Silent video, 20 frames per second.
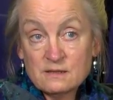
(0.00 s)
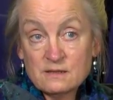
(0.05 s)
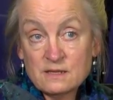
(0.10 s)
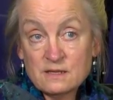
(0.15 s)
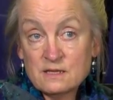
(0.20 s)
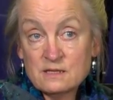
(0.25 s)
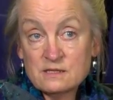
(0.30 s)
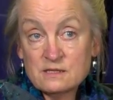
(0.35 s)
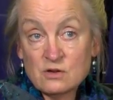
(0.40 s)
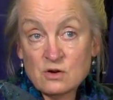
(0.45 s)

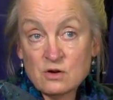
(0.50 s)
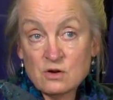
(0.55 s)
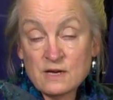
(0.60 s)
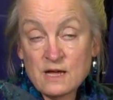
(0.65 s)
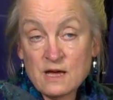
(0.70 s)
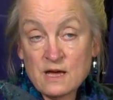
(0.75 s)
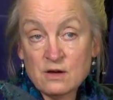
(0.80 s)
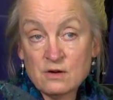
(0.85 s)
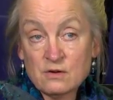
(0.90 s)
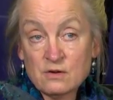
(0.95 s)
These are
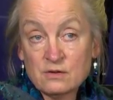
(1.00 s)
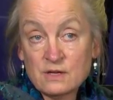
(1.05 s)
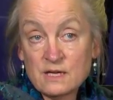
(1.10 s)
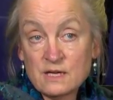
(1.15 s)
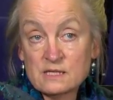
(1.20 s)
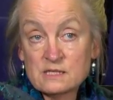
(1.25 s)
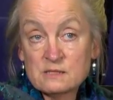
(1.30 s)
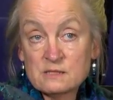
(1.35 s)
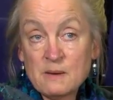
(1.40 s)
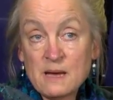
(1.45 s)
now
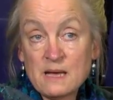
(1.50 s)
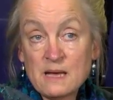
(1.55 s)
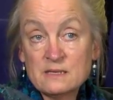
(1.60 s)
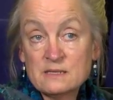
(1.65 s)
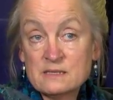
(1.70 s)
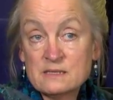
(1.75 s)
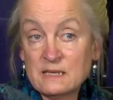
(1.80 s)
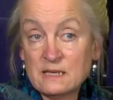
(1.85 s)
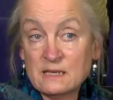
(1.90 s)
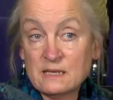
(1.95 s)

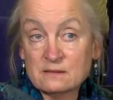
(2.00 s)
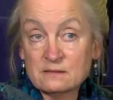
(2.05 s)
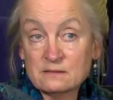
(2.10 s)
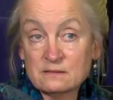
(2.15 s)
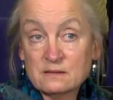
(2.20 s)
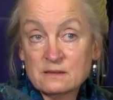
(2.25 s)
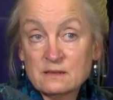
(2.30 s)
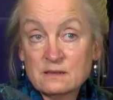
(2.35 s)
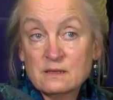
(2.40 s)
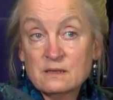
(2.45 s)

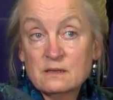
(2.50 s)
expanding